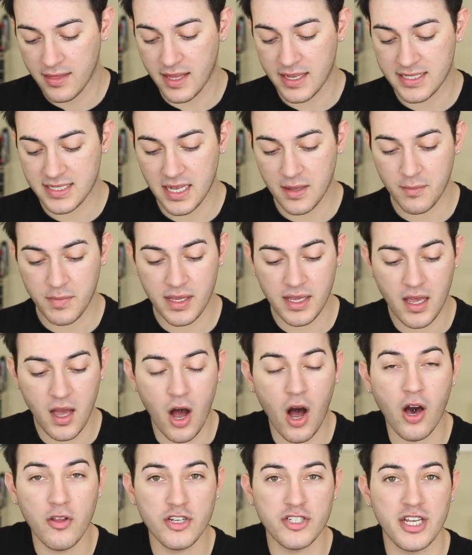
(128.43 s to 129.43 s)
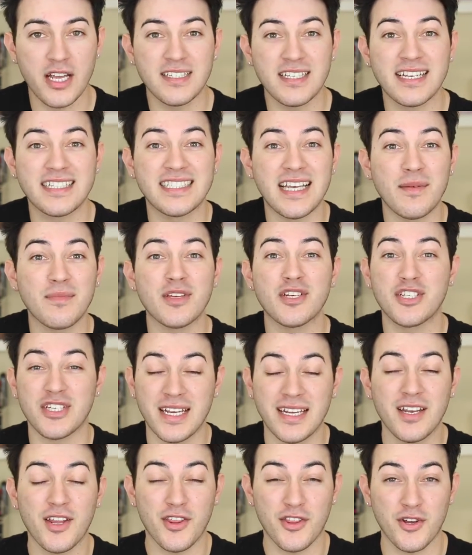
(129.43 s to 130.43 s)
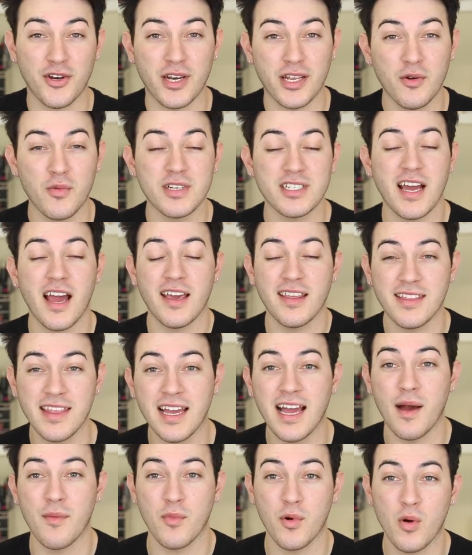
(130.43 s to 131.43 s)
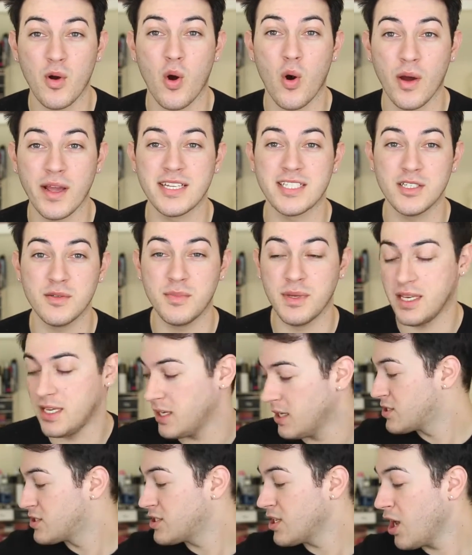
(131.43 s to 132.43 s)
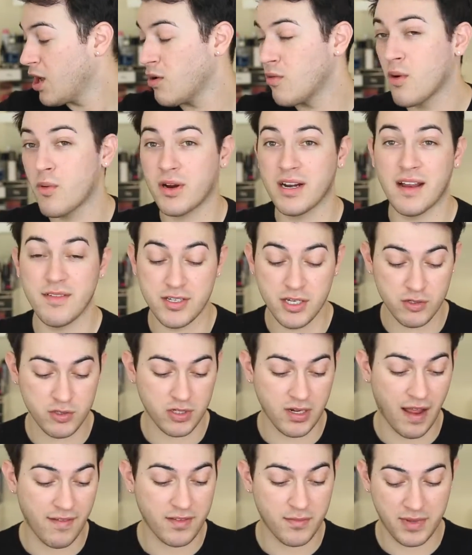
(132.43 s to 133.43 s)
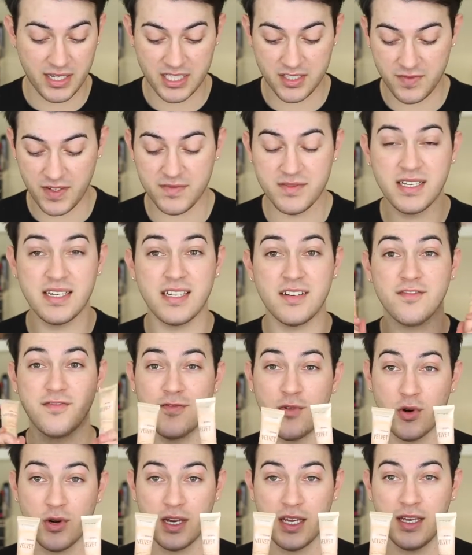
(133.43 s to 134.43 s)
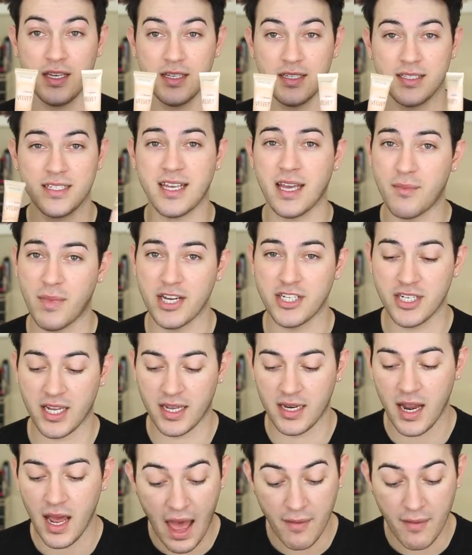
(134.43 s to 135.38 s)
They sent me all the shades except the shade 30, which I think I'm going to be. So what we're gonna have to do is we're gonna have to mix 15 and 40 to get my shade.